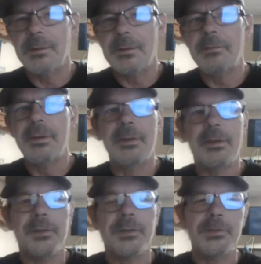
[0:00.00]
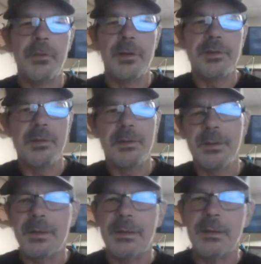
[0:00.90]
and it gives water a place to
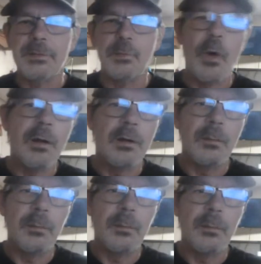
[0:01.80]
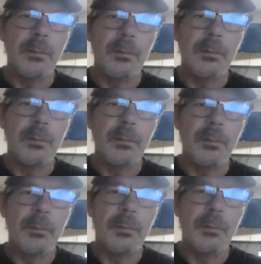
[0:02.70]
go through,
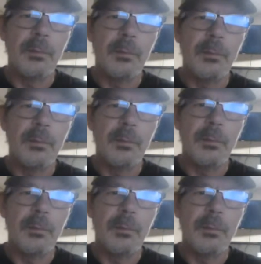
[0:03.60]
so that